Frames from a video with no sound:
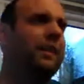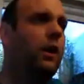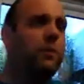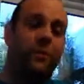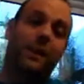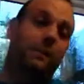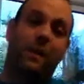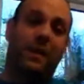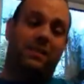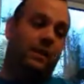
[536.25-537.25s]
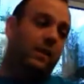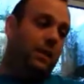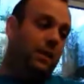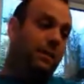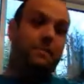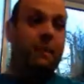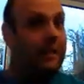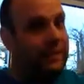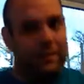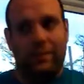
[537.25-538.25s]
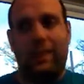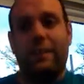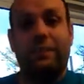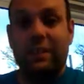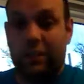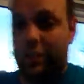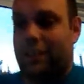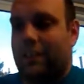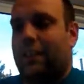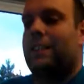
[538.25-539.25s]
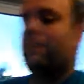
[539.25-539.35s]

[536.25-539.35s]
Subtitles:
hopefully it won't ask you, but it might. Okay, and if it does, you need